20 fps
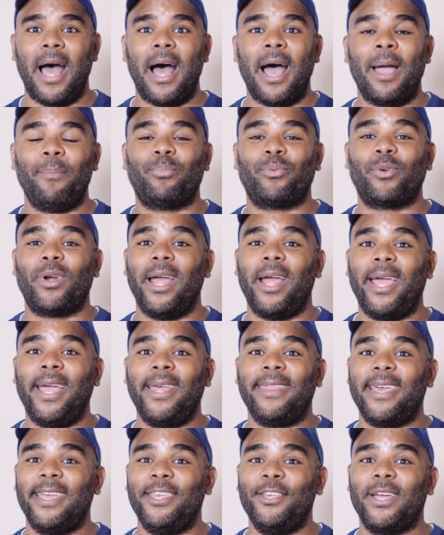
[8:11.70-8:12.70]
I
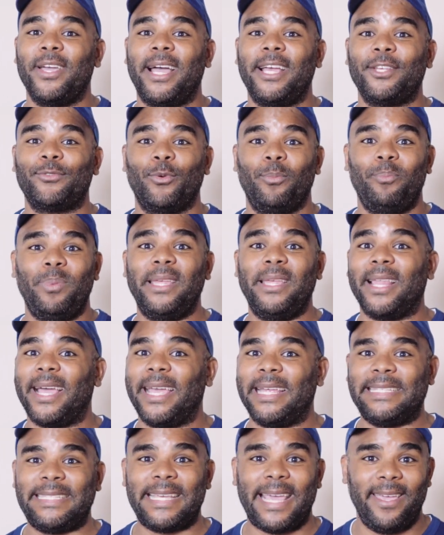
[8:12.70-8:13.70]
pray that you guys will be
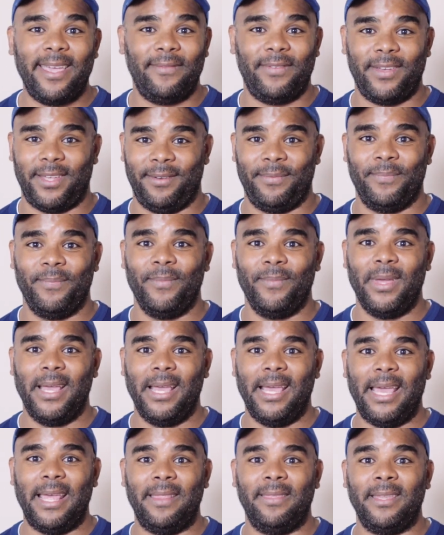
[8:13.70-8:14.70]
like David
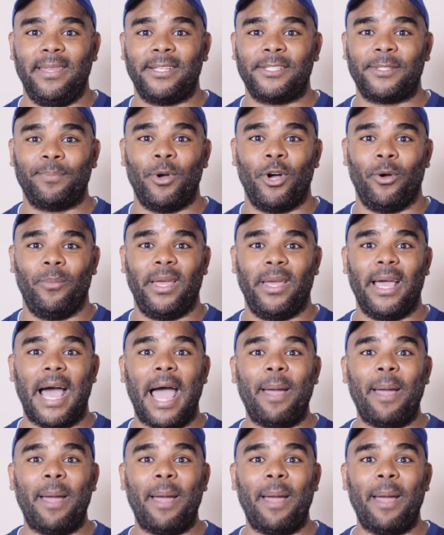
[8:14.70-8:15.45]
in this moment.